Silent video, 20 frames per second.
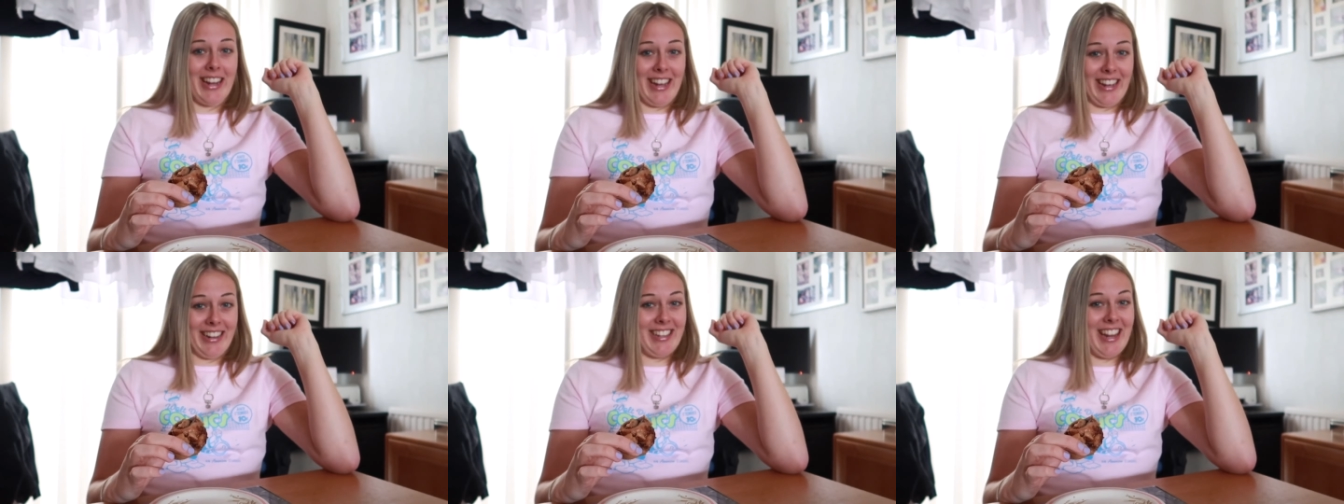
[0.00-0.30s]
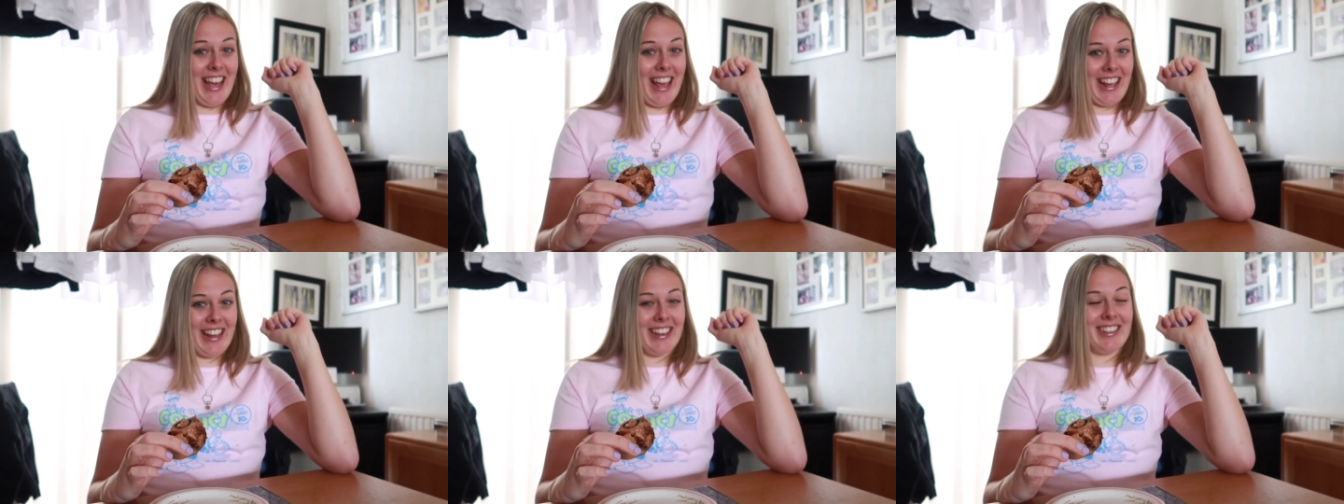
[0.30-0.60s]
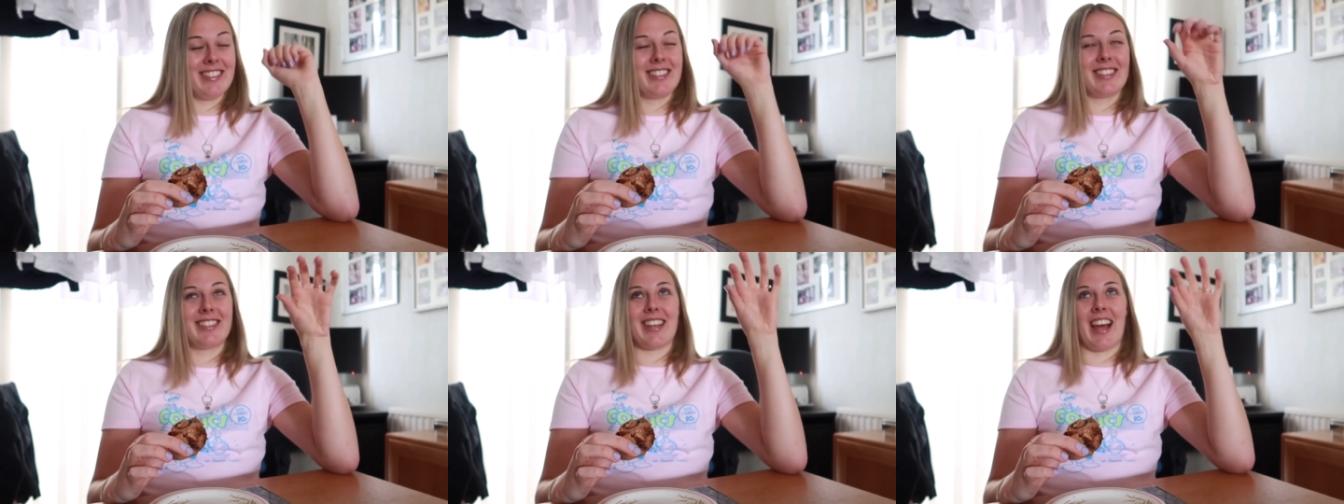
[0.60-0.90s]
it
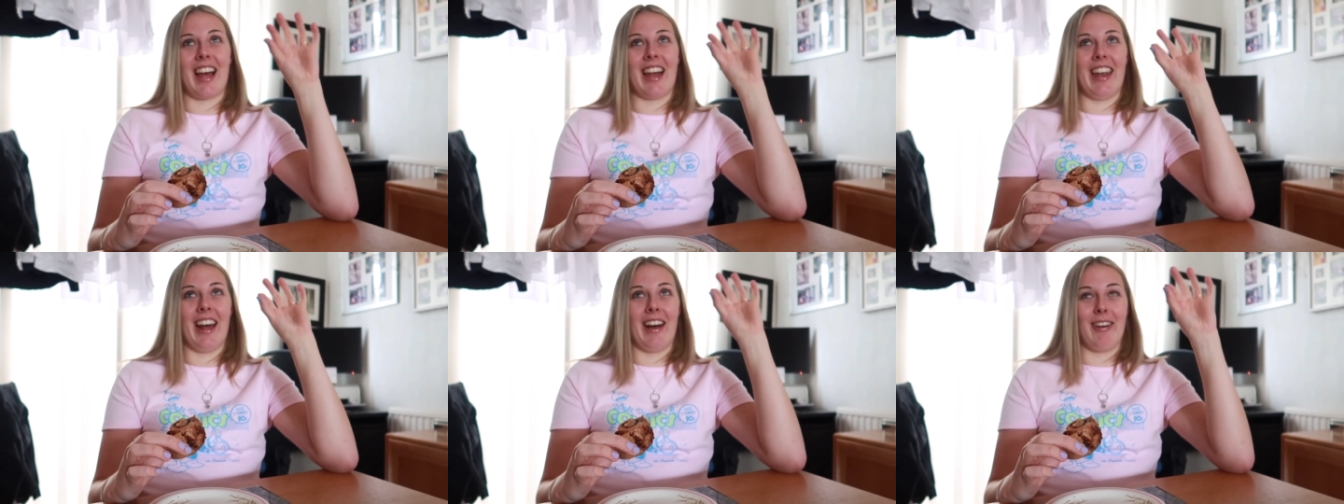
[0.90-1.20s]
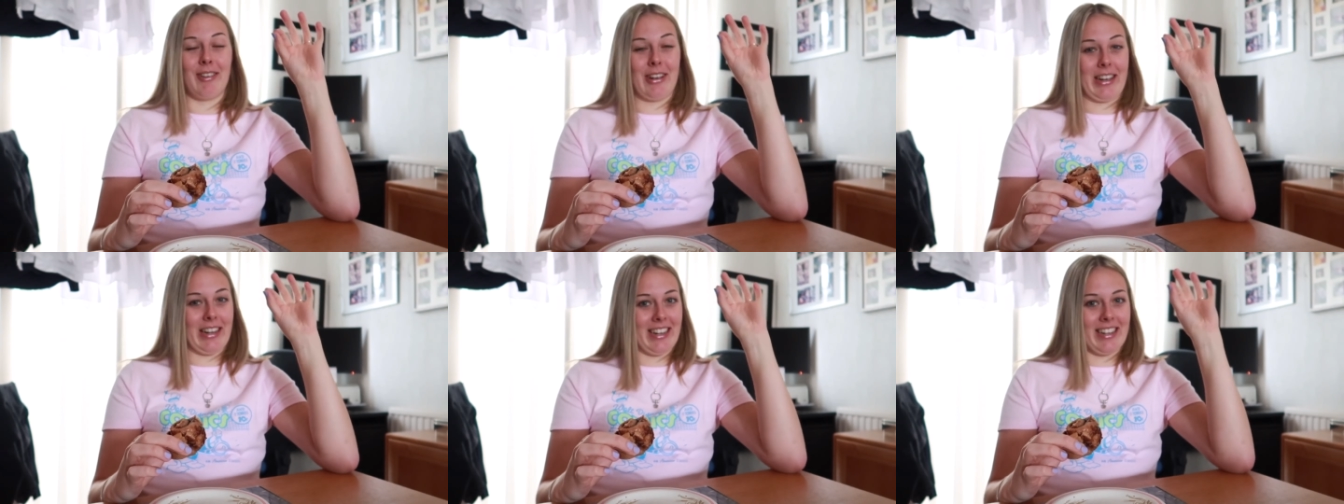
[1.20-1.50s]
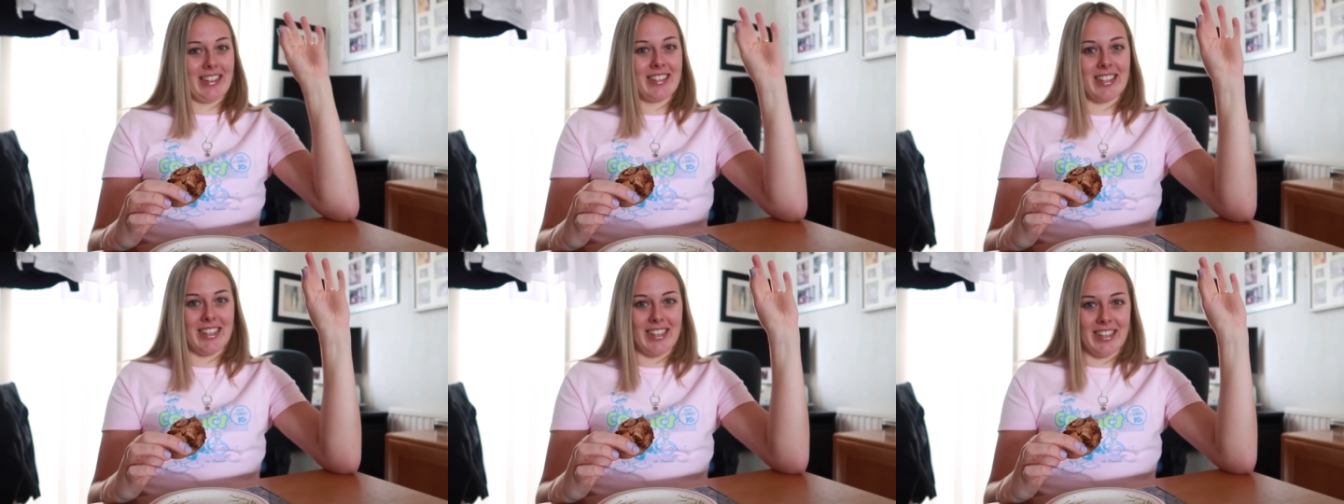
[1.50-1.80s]
tastes and how good
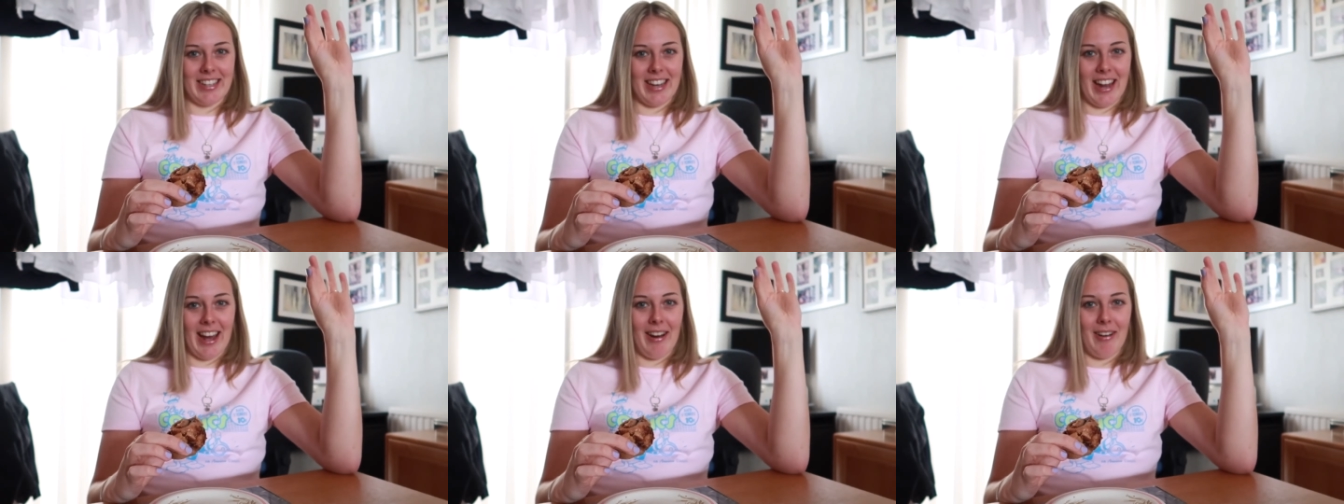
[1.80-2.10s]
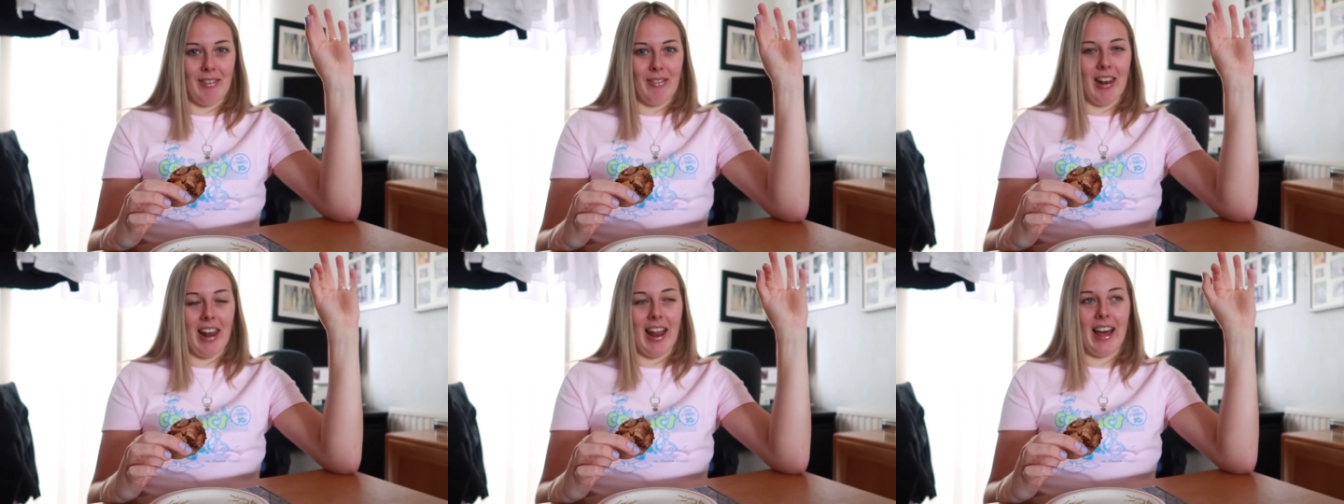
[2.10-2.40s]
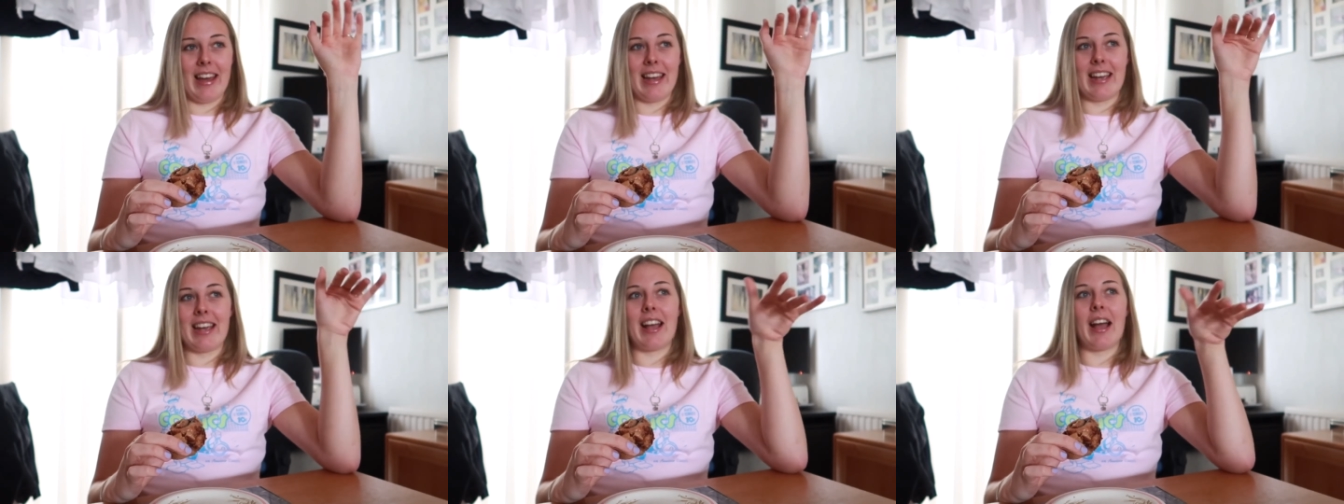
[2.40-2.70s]
it turned out.
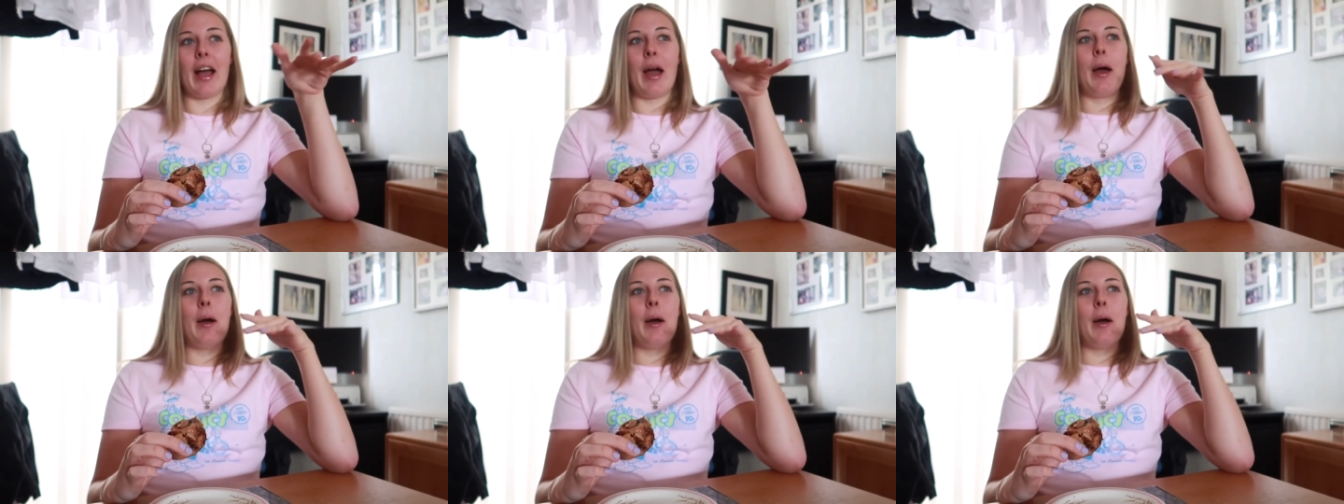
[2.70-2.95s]
Like,